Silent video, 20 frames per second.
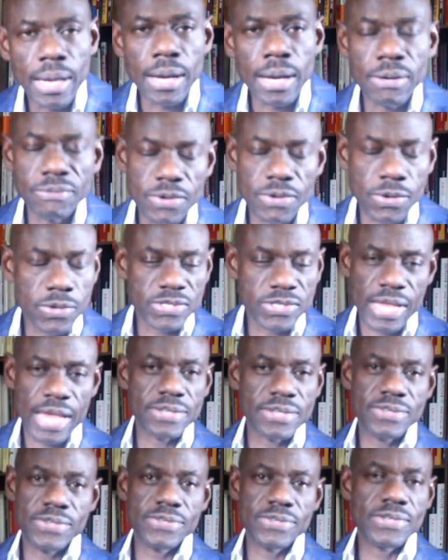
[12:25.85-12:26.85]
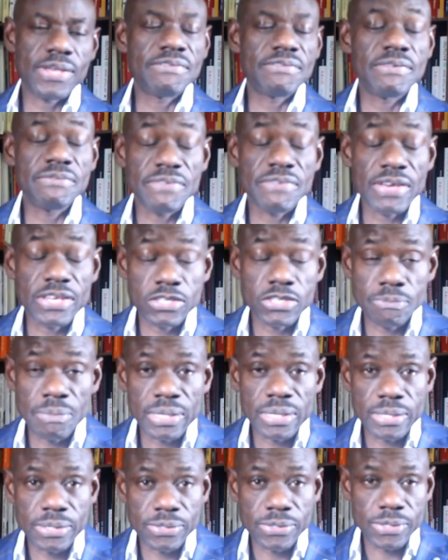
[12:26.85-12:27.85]
Of course, Estateserve
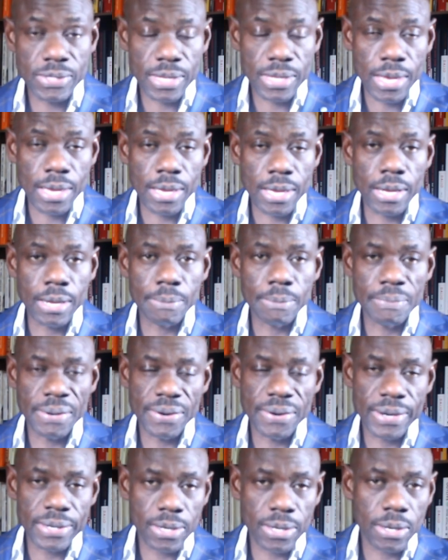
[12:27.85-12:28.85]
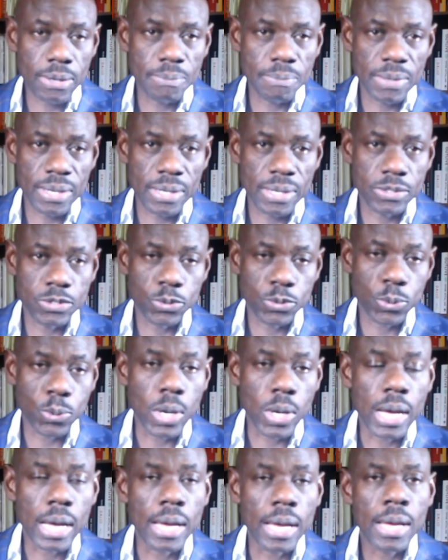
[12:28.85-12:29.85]
Investment is the parent company
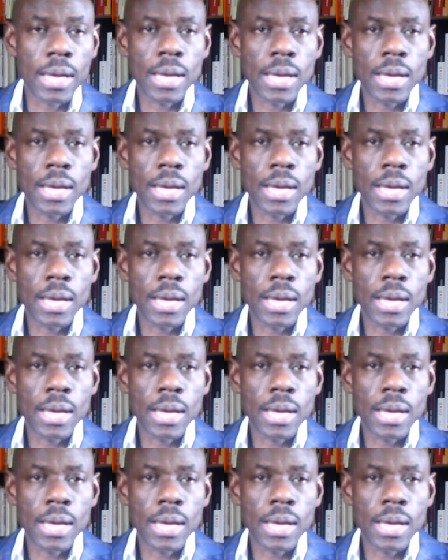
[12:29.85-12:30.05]
to